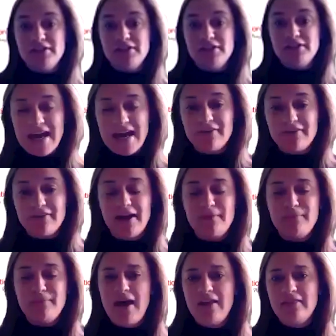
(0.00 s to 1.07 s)
a
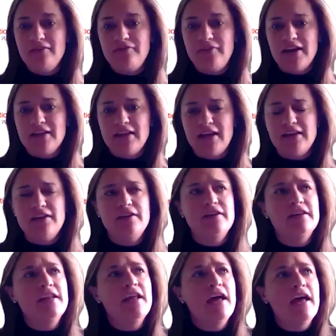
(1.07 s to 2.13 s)
Tangram and the fact that you
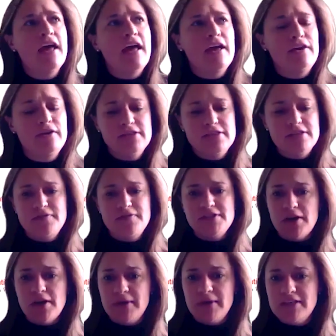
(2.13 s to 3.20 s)
can use it for so
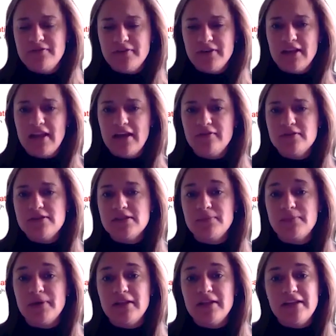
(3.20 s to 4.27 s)
many different levels and
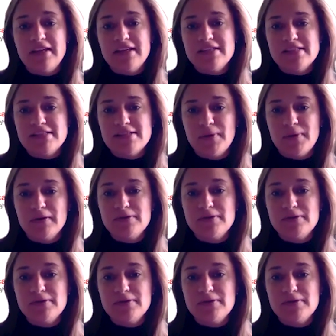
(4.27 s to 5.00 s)
abilities as well.